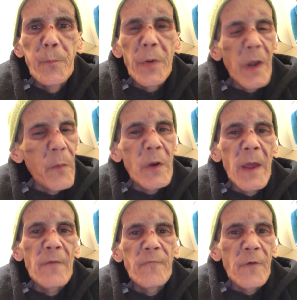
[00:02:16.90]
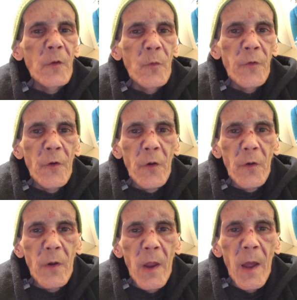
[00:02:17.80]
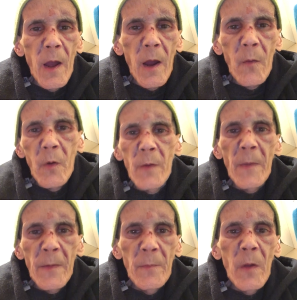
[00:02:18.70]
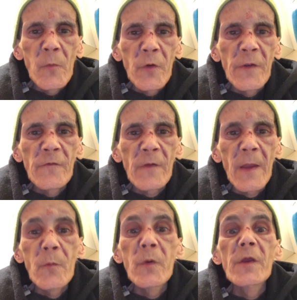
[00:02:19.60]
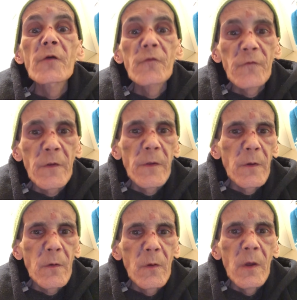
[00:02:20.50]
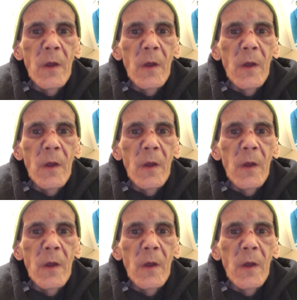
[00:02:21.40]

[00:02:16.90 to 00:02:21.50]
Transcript: But I want to have fun with her. I want to make memories like we used to do.